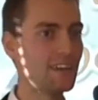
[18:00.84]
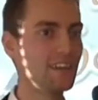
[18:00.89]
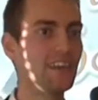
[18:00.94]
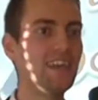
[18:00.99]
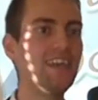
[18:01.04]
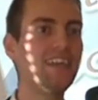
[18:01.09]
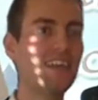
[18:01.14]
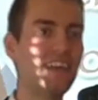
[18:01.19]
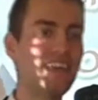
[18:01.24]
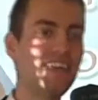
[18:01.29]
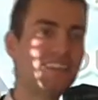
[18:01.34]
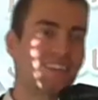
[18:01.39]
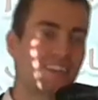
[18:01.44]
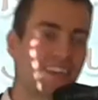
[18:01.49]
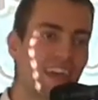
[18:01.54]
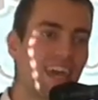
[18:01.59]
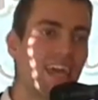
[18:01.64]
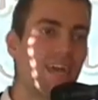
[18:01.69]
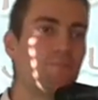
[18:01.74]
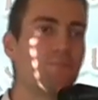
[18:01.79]
It is
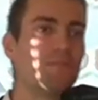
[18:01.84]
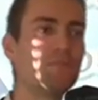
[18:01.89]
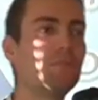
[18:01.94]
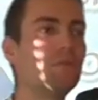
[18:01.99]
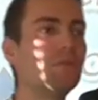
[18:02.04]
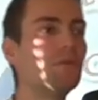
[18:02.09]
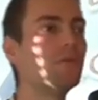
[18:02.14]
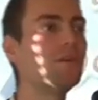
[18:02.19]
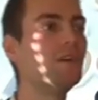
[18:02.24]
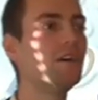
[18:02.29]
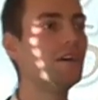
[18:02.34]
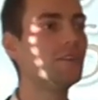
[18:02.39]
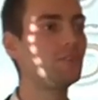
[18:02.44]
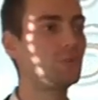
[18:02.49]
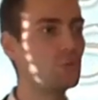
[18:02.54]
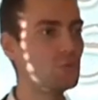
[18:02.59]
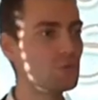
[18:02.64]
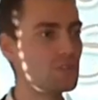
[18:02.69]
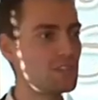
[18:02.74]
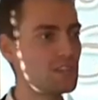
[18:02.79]
capable
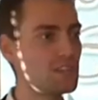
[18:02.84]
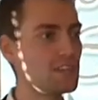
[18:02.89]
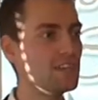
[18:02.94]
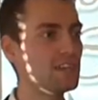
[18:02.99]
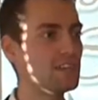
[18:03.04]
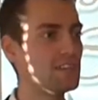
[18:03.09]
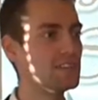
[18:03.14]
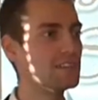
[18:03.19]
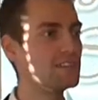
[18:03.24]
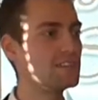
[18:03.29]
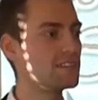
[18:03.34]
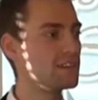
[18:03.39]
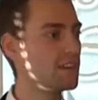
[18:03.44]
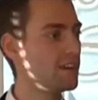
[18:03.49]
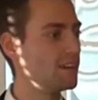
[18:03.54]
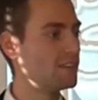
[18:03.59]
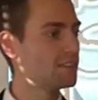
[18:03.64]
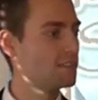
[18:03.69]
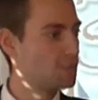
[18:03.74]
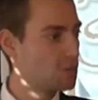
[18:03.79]
to cease
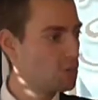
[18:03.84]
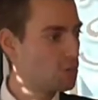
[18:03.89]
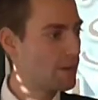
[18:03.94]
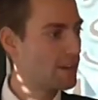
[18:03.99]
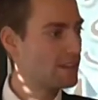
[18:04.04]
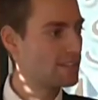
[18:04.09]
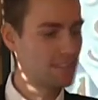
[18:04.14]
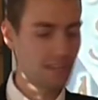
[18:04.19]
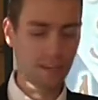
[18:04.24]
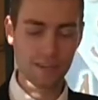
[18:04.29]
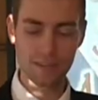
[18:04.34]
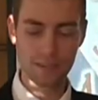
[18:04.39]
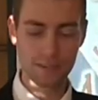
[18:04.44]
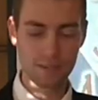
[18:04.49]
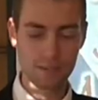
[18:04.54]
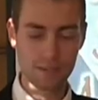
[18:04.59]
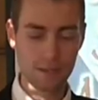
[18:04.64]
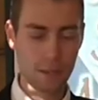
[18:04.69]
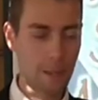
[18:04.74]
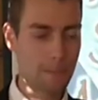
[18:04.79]
to
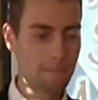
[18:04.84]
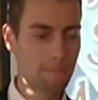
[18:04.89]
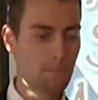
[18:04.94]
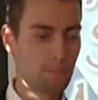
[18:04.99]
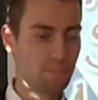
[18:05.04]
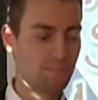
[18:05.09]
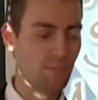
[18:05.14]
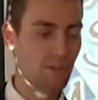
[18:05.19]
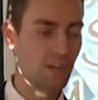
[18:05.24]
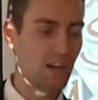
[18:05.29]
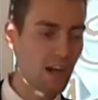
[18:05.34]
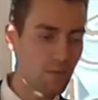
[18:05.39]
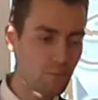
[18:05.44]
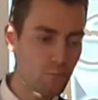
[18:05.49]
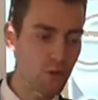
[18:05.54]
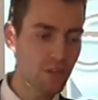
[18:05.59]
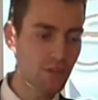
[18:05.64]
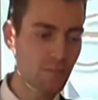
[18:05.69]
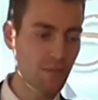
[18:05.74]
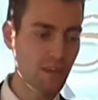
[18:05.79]
exist. Come
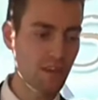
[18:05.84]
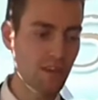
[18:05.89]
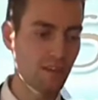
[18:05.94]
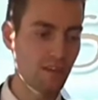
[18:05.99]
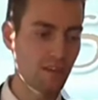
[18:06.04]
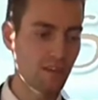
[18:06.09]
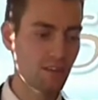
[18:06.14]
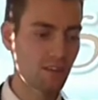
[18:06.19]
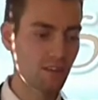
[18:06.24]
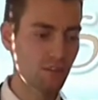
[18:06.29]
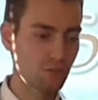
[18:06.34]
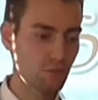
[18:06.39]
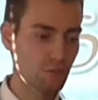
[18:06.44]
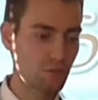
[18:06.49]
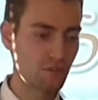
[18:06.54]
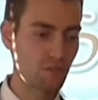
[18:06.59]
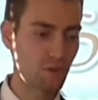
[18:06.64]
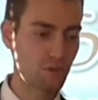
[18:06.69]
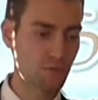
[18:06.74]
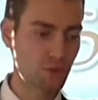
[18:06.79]
with me to
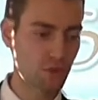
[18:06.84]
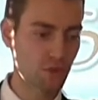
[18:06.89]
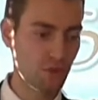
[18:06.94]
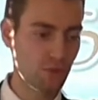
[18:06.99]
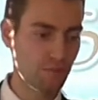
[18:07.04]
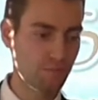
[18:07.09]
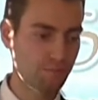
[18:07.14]
Scripture.